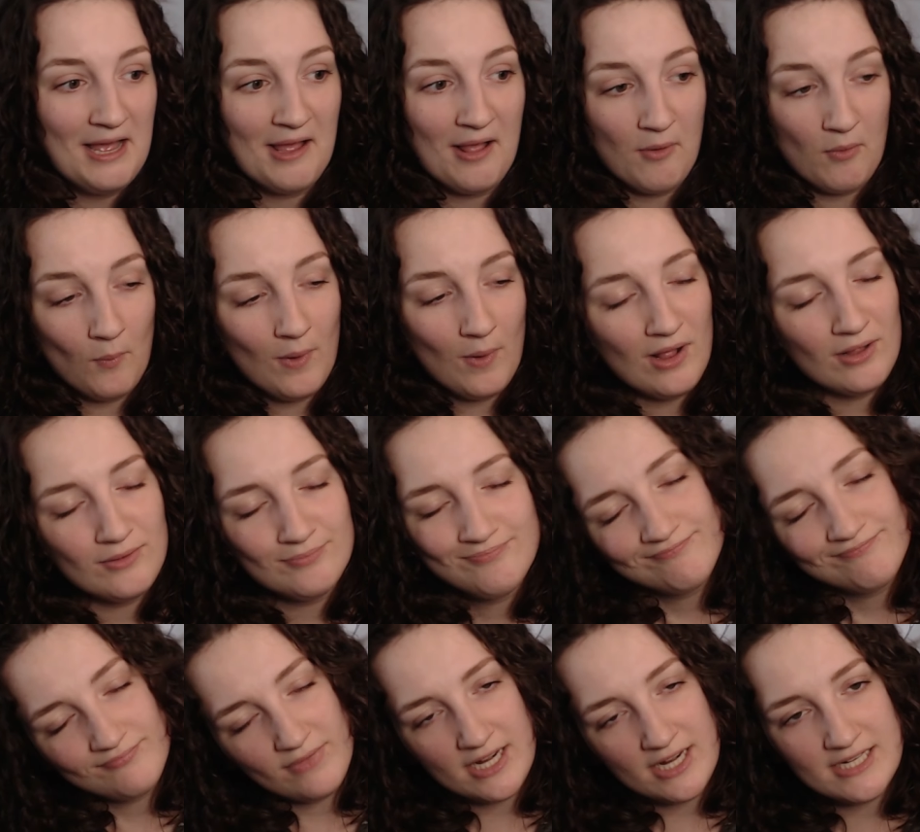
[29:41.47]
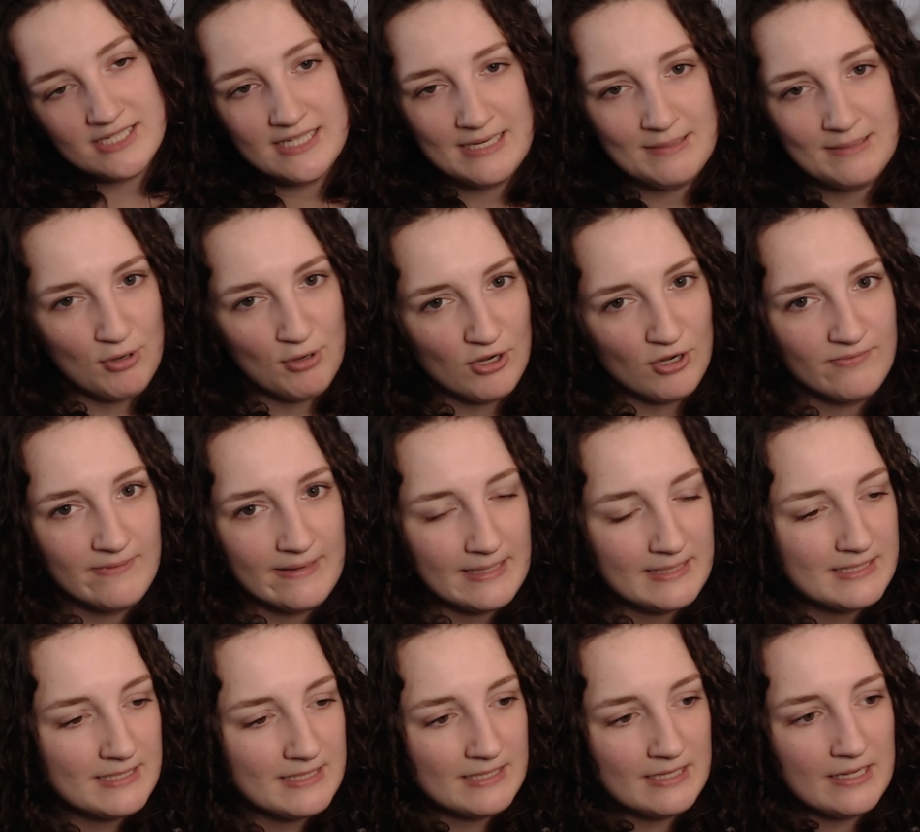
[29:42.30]
Well, I say
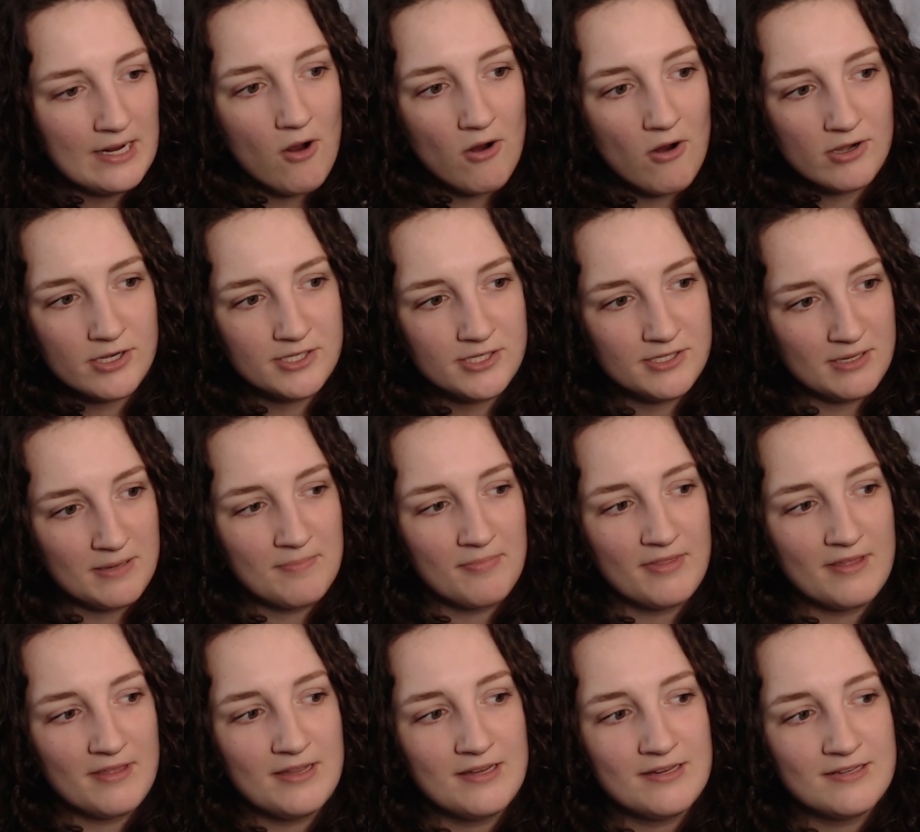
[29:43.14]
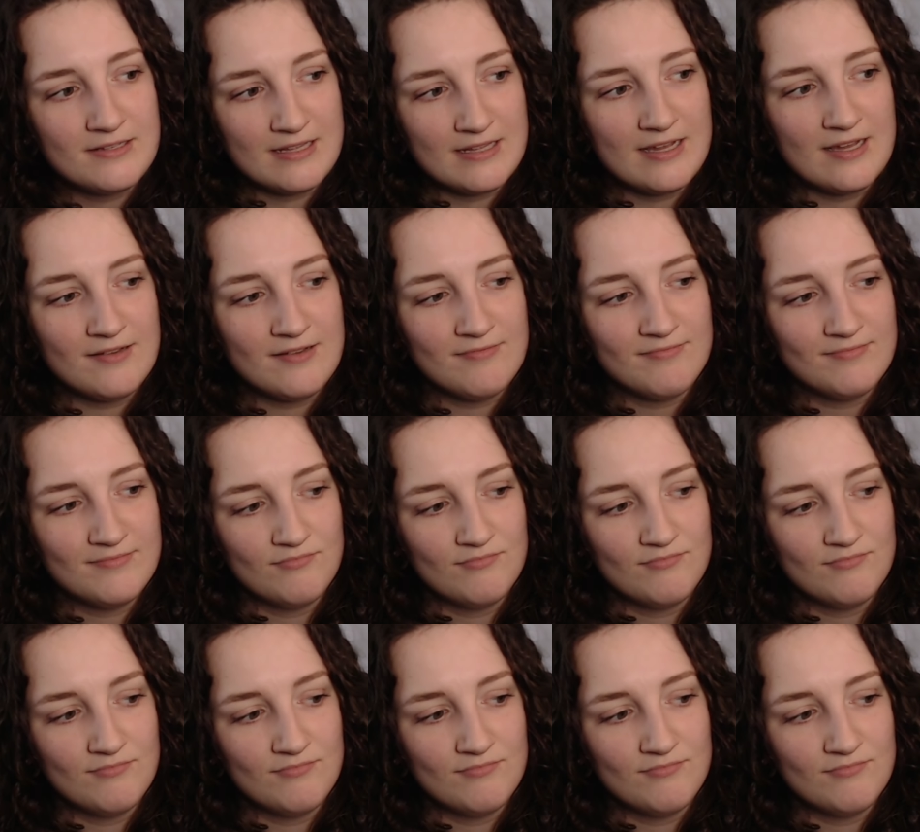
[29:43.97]
perfect. There are some things that